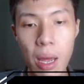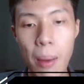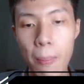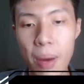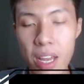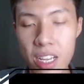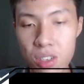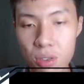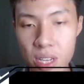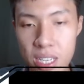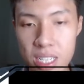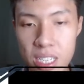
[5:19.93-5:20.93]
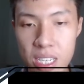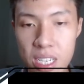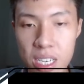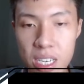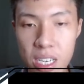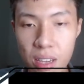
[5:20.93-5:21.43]
But as you can see
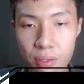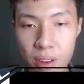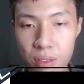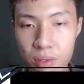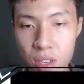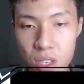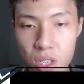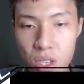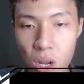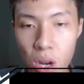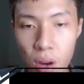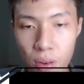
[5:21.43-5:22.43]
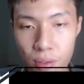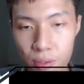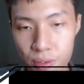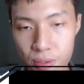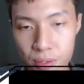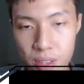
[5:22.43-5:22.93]
here, if I resolve
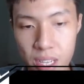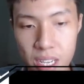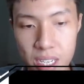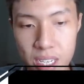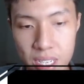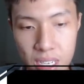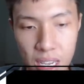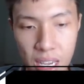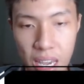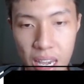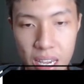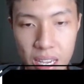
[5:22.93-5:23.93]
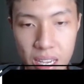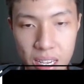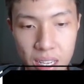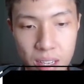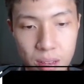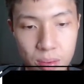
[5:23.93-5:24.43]
this A
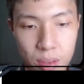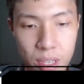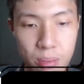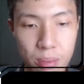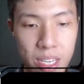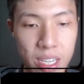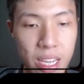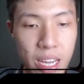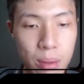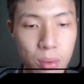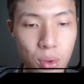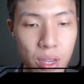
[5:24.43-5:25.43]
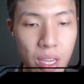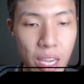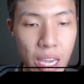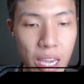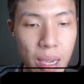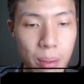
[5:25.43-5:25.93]
here, meaning that I'm doing
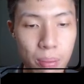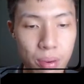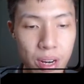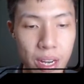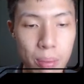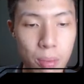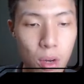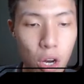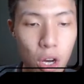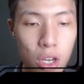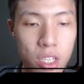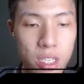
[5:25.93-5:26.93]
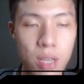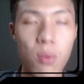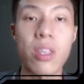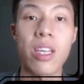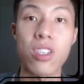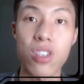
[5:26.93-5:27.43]
A prime cos
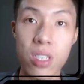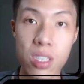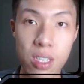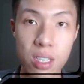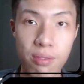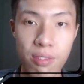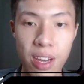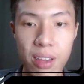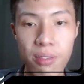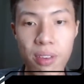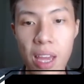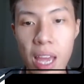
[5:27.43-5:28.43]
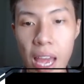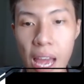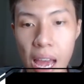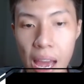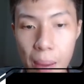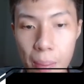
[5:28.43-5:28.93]
135,
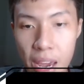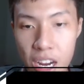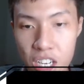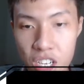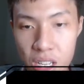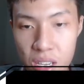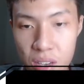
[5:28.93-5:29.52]
I'm actually